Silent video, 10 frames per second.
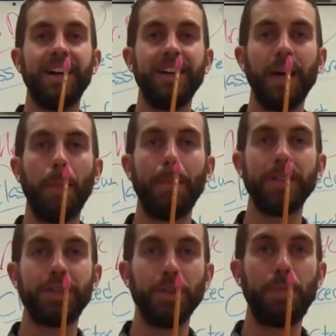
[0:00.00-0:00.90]

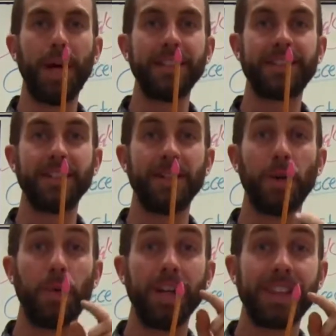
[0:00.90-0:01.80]
number 2 pencil
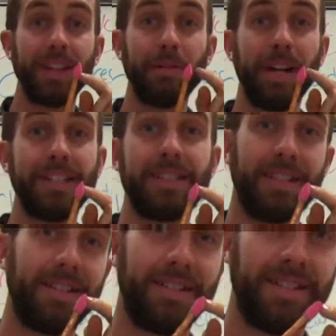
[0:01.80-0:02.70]
with an eraser.